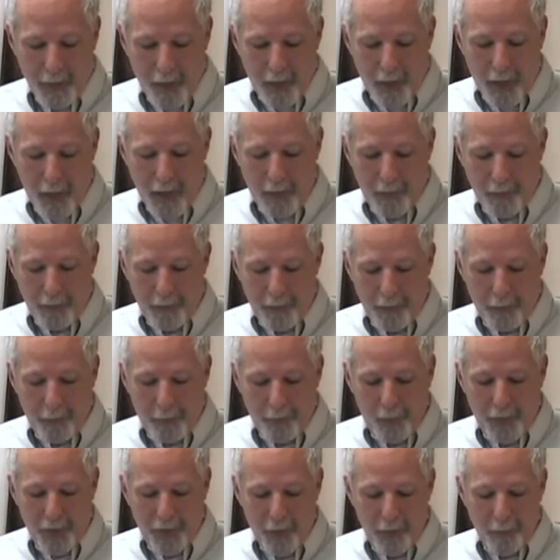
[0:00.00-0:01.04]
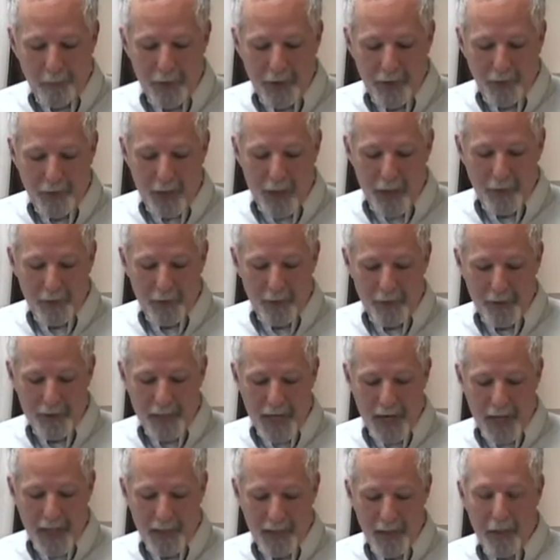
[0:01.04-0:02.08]
Um, we hope you'll
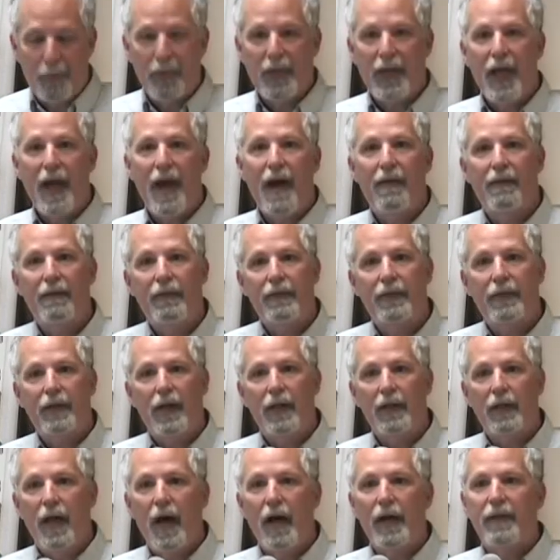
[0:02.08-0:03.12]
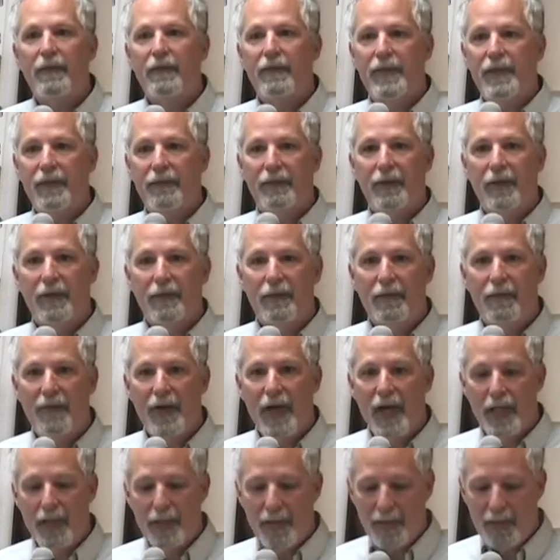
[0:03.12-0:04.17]
understand that we have a lot of different
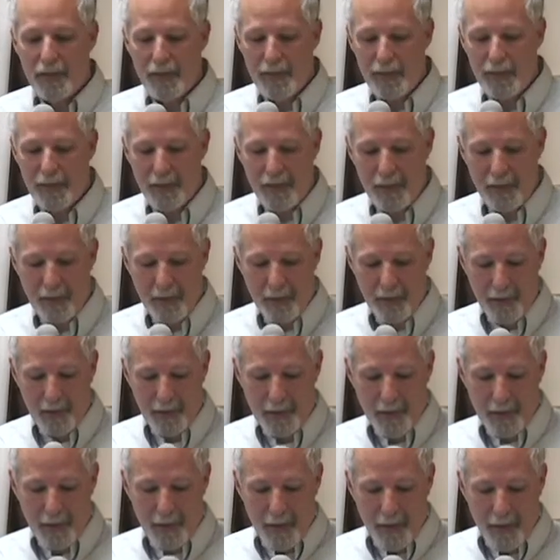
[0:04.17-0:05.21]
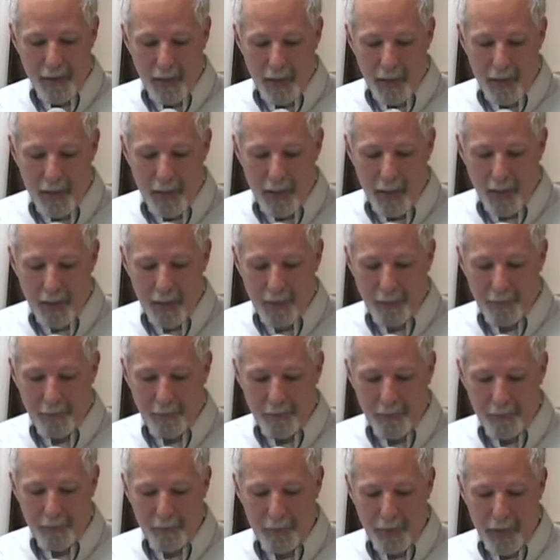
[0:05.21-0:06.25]
funds, uh,
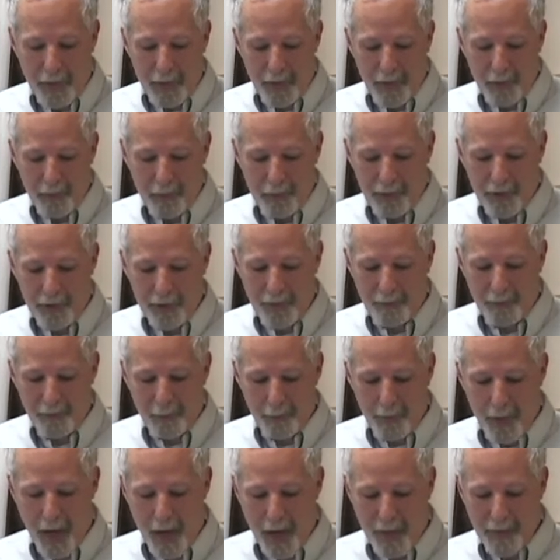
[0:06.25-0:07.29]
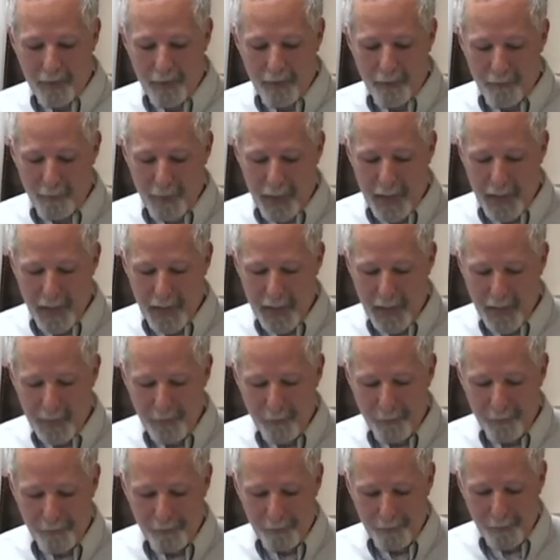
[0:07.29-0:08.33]
in other words, different pots of money,
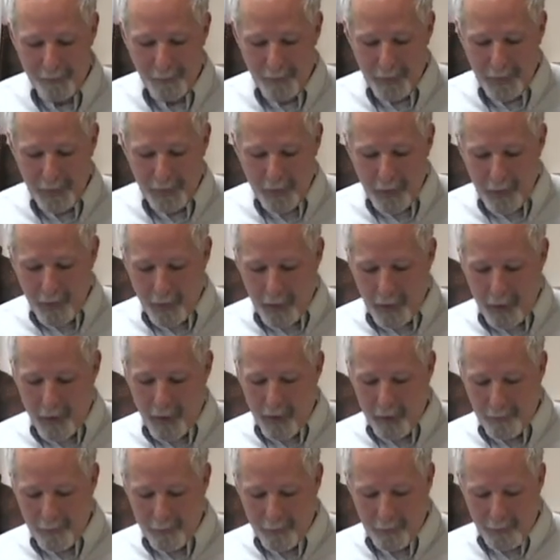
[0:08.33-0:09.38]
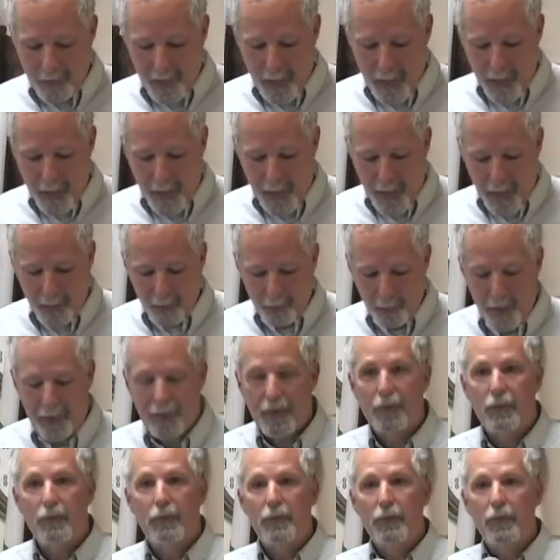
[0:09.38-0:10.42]
um, and
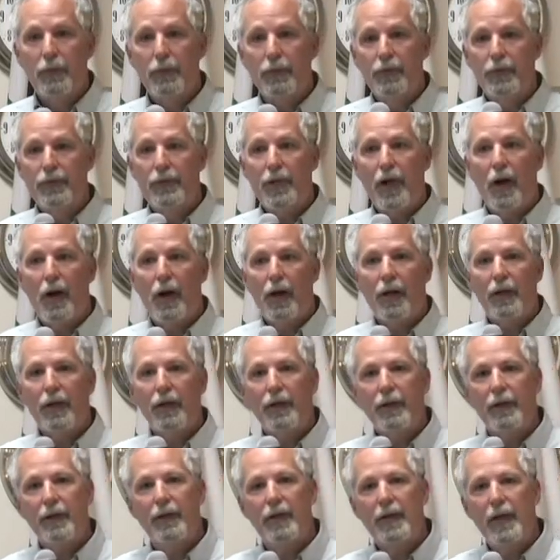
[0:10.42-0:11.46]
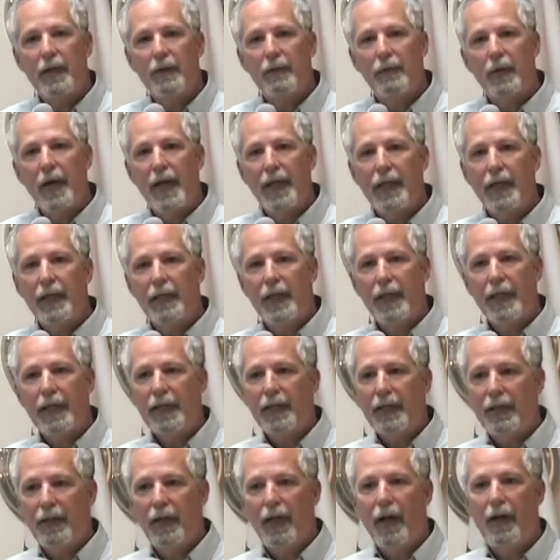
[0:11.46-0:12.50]
what the rules are that
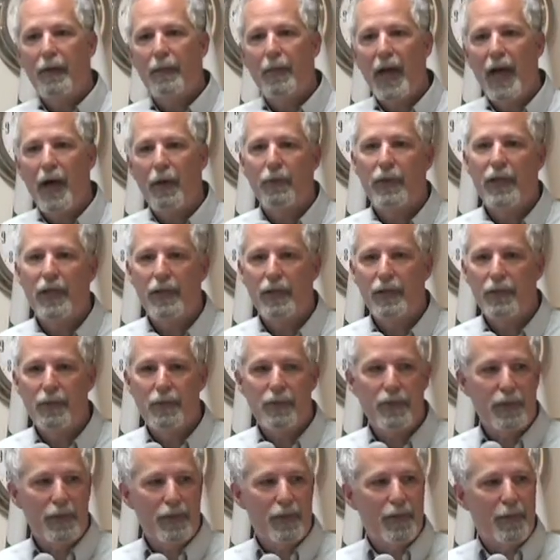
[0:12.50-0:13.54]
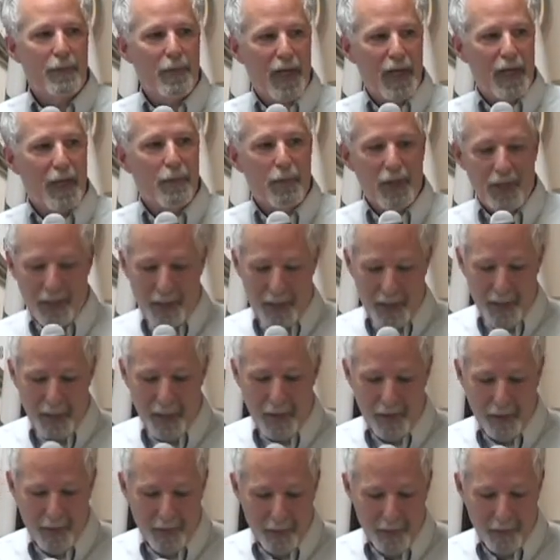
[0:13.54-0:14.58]
regulate um, how we use the money within
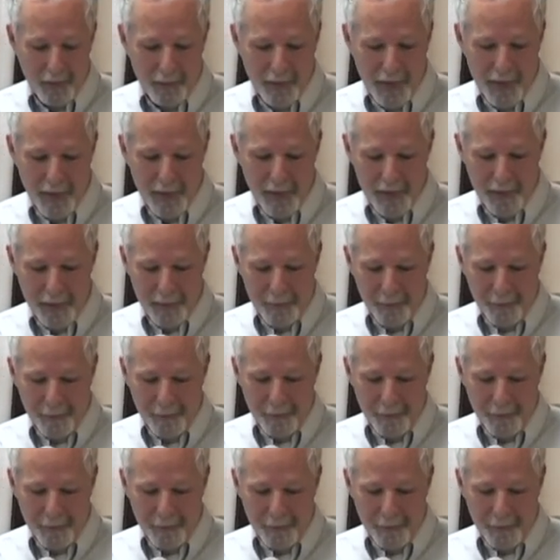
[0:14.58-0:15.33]
each of those funds.